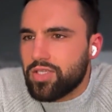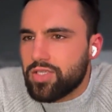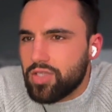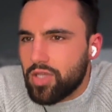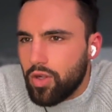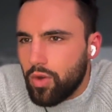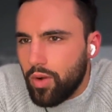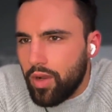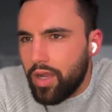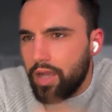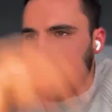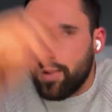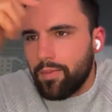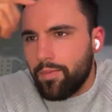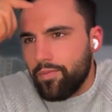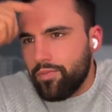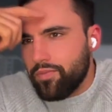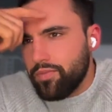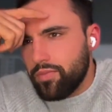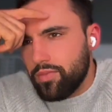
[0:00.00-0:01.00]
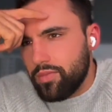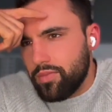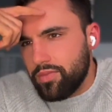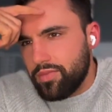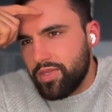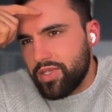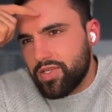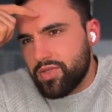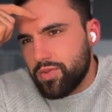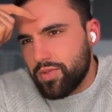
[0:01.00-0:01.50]
All right. So, um,
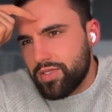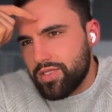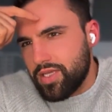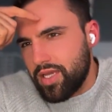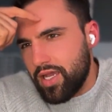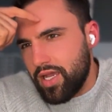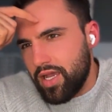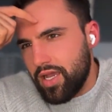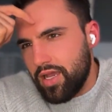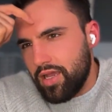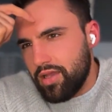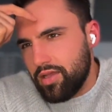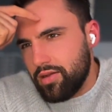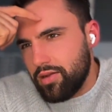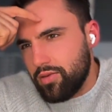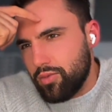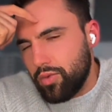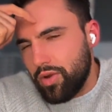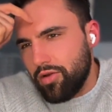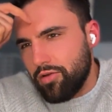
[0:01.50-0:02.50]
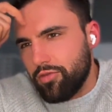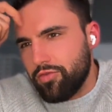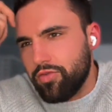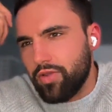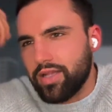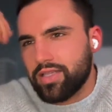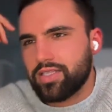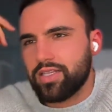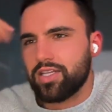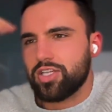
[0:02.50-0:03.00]
this was, uh,
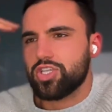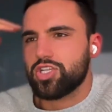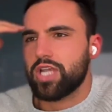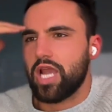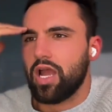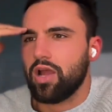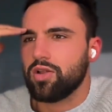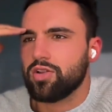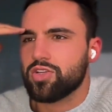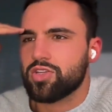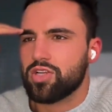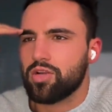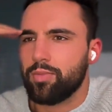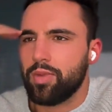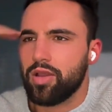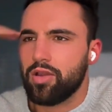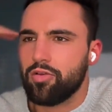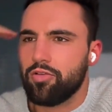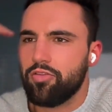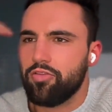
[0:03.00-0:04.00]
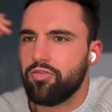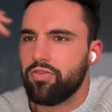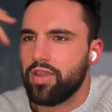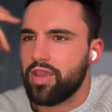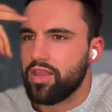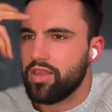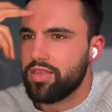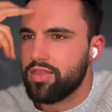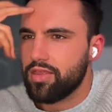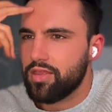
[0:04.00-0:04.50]
where I reflected and challenged on my
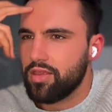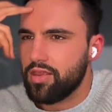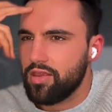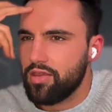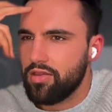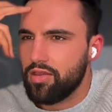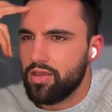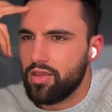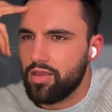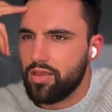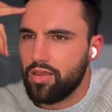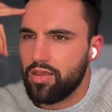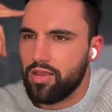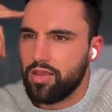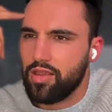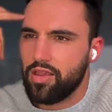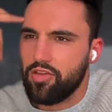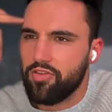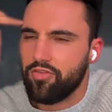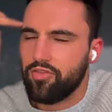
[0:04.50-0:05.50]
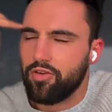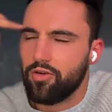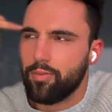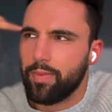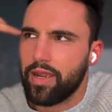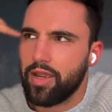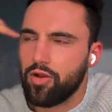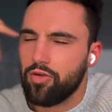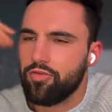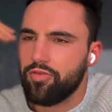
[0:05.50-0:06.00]
own faith,
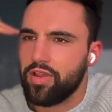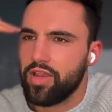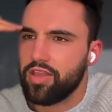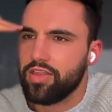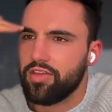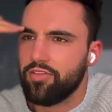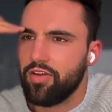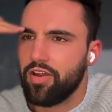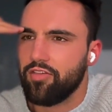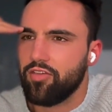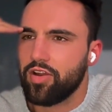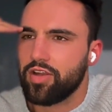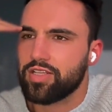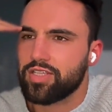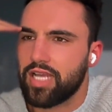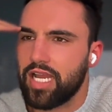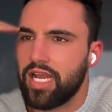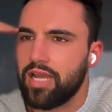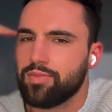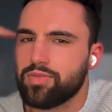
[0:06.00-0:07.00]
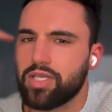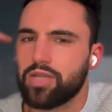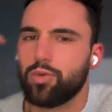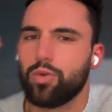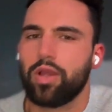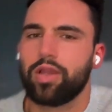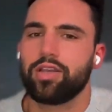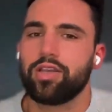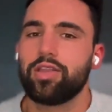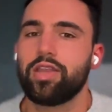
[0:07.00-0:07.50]
if or my own faith, if I ever had
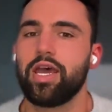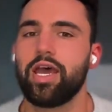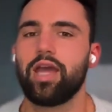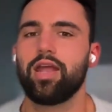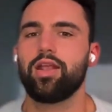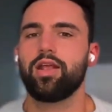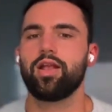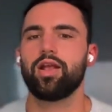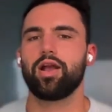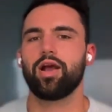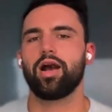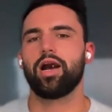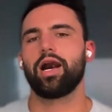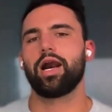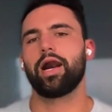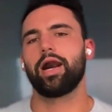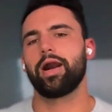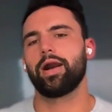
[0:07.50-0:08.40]
times like where I did that.